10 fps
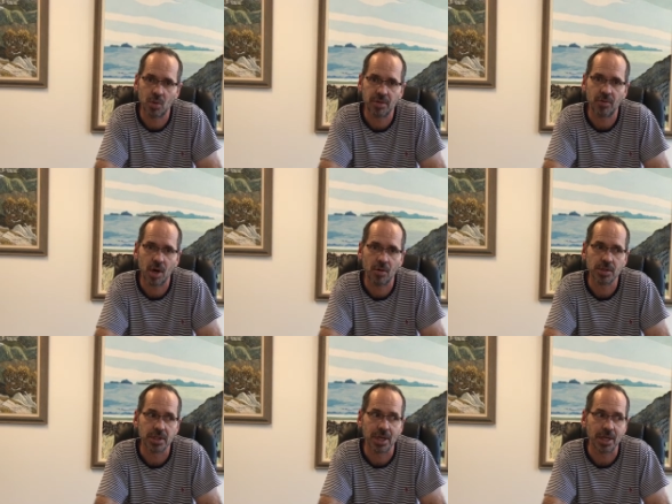24
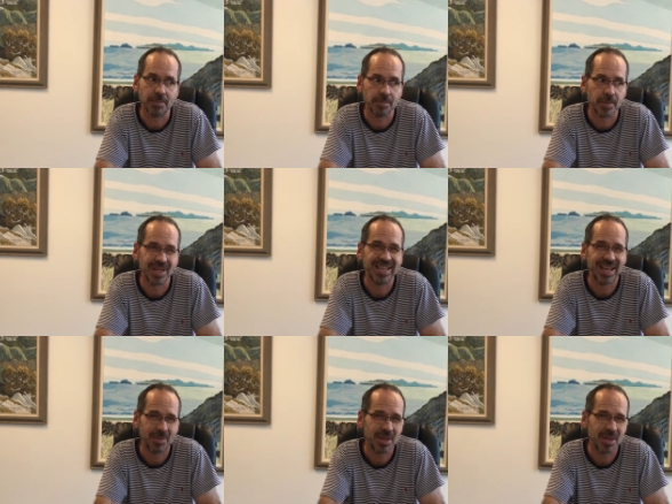hours a day. I mean,